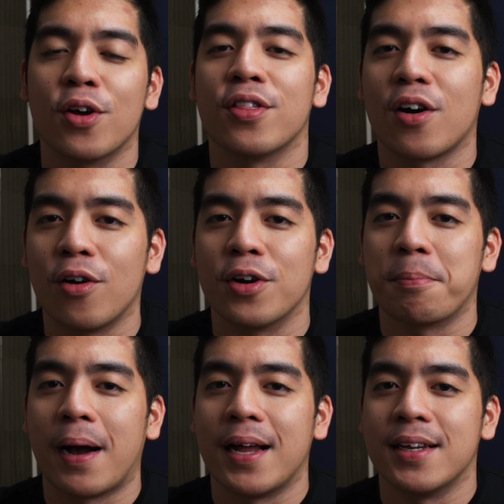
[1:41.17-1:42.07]
on the color
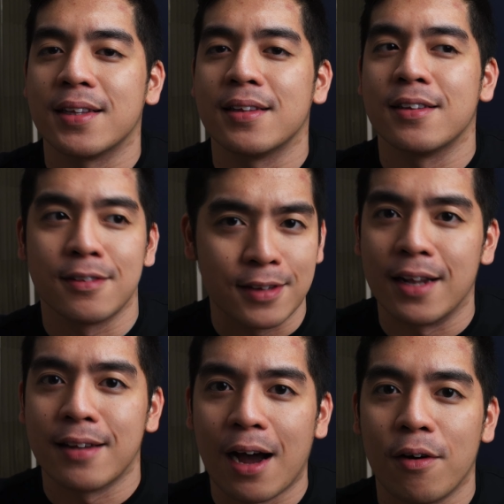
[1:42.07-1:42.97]
palette
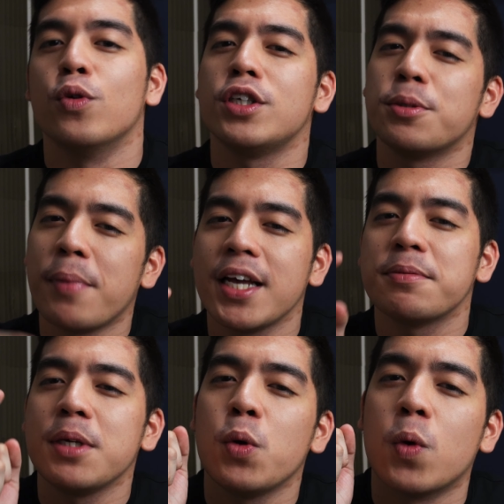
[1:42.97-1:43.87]
till now, which makes
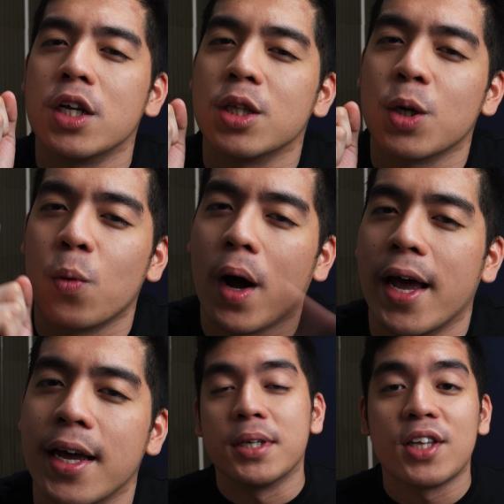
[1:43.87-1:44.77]
me wonder
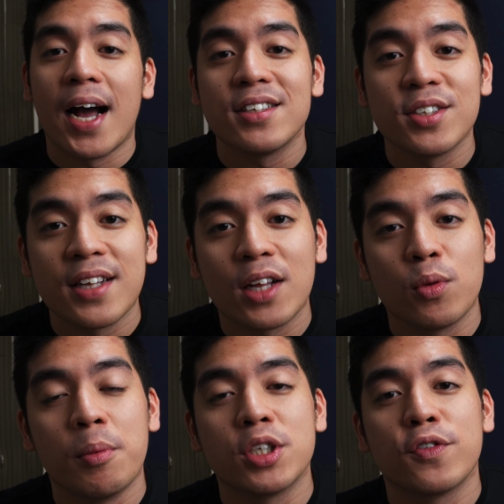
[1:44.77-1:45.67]
why. But to answer that,
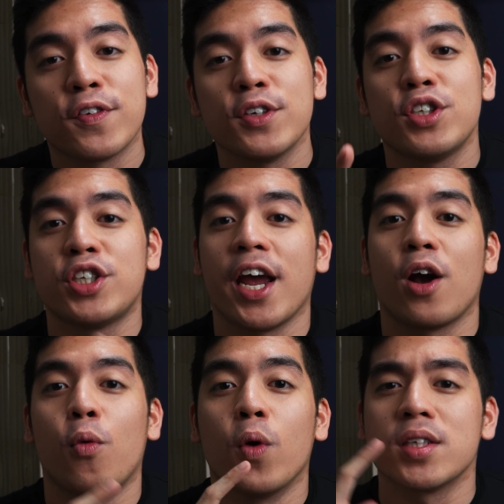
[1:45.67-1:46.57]
we must first
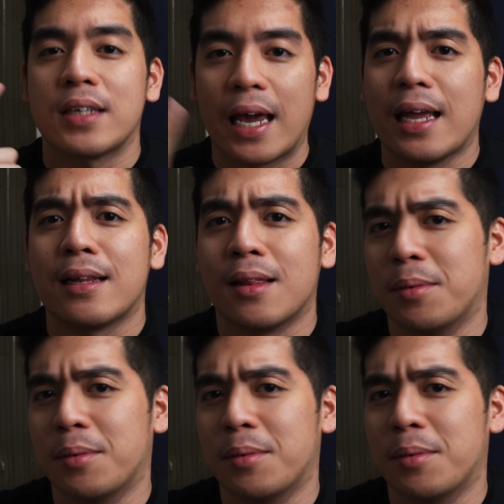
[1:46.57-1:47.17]
check what's in the